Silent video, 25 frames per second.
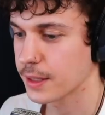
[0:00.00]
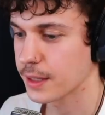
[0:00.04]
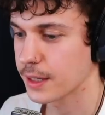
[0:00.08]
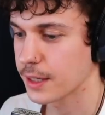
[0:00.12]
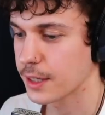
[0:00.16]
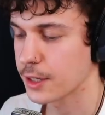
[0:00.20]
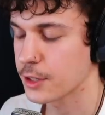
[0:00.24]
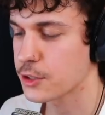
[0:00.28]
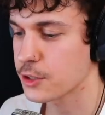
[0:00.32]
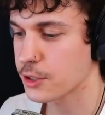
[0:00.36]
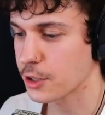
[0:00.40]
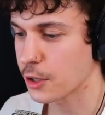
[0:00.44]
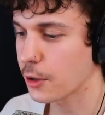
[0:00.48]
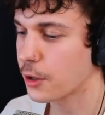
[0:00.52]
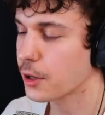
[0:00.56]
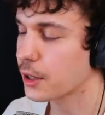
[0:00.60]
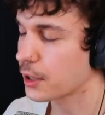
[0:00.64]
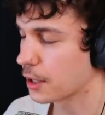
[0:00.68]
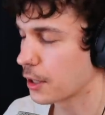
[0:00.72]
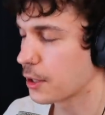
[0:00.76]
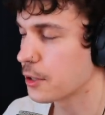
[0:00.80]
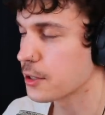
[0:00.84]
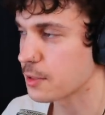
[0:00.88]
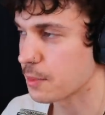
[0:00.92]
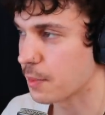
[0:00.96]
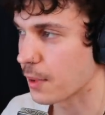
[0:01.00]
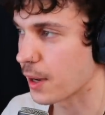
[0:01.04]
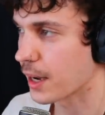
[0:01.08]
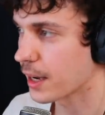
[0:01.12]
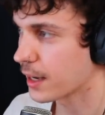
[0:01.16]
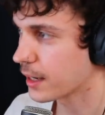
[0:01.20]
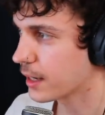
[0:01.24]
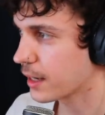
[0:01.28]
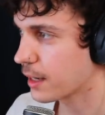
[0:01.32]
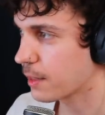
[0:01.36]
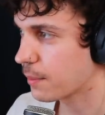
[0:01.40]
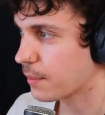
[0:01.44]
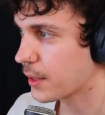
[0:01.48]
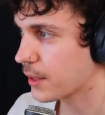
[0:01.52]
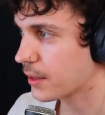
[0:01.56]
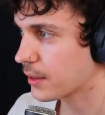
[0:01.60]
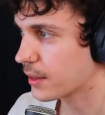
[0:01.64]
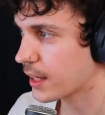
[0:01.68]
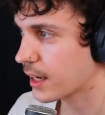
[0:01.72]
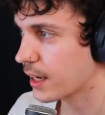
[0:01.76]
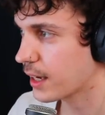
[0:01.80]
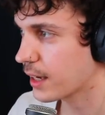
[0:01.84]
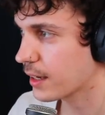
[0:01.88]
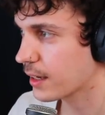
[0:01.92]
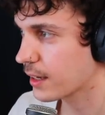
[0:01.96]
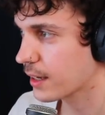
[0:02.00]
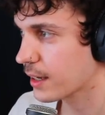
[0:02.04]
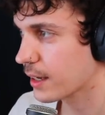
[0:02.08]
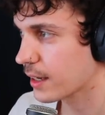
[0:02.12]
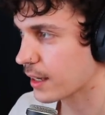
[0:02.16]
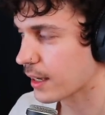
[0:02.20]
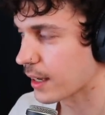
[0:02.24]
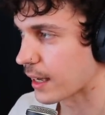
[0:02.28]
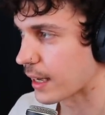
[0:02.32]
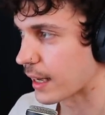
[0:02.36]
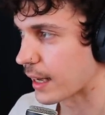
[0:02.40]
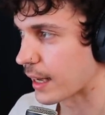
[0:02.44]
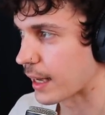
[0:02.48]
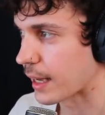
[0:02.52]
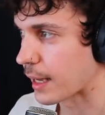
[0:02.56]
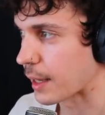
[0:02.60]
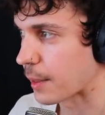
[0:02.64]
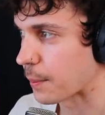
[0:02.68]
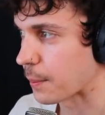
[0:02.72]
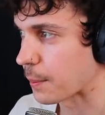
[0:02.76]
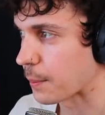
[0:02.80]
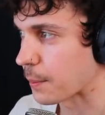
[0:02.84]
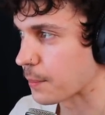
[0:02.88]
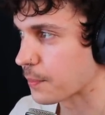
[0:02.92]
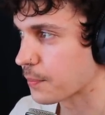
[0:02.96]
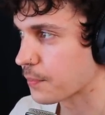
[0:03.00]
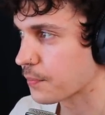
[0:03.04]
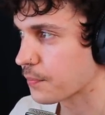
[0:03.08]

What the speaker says: Is so close-minded about that. I'm